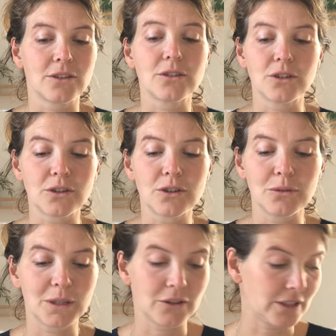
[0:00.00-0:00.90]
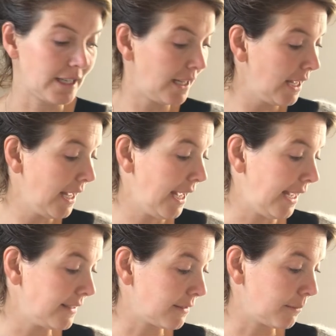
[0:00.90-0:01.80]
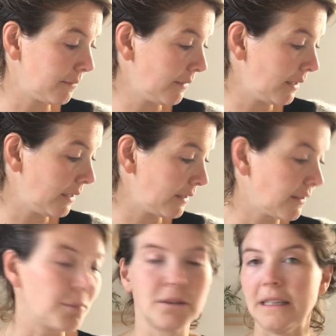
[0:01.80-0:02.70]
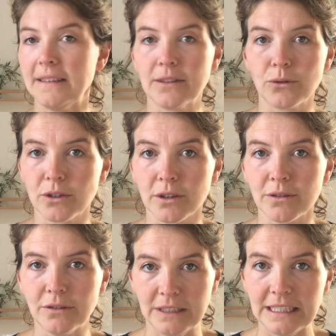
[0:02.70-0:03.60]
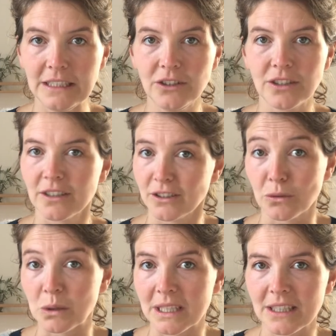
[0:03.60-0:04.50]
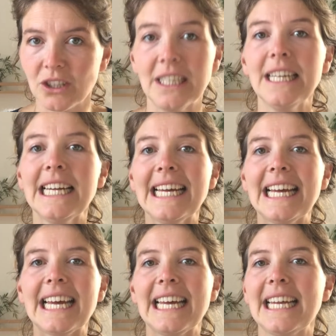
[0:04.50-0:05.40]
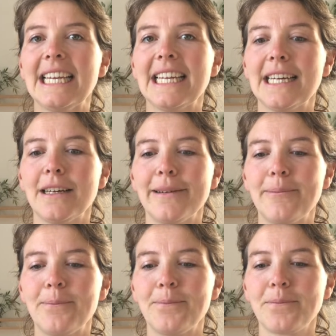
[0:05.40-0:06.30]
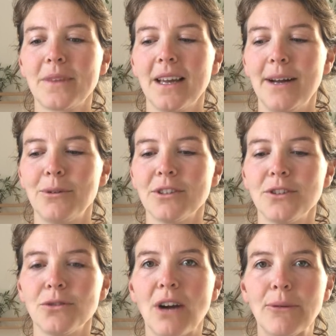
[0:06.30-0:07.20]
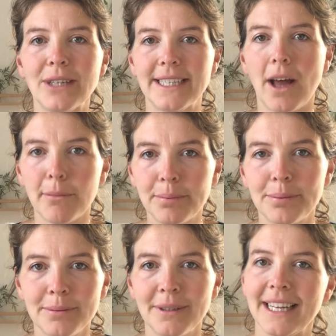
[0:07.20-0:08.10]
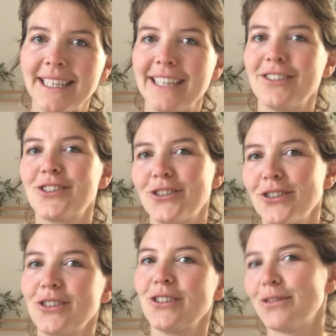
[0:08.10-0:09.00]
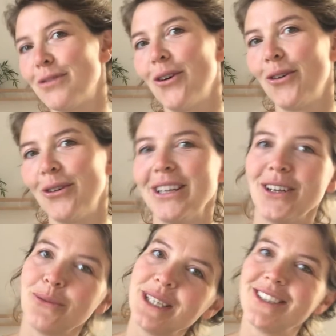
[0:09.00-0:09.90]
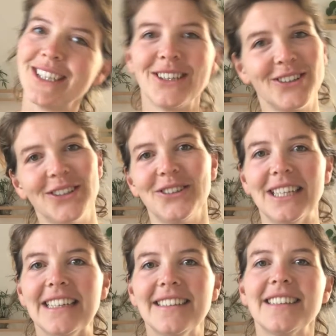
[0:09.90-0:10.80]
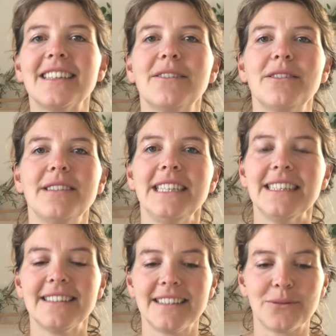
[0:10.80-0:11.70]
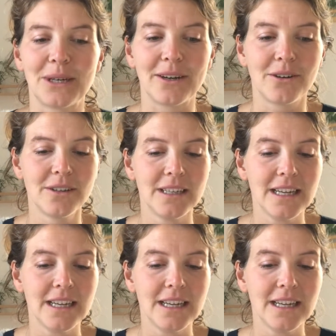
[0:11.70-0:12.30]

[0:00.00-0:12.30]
talk to you because I had some summer knits also finished, just one actually, and I wanted to round that up and then start on the fall and the winter and all those nice knits as well.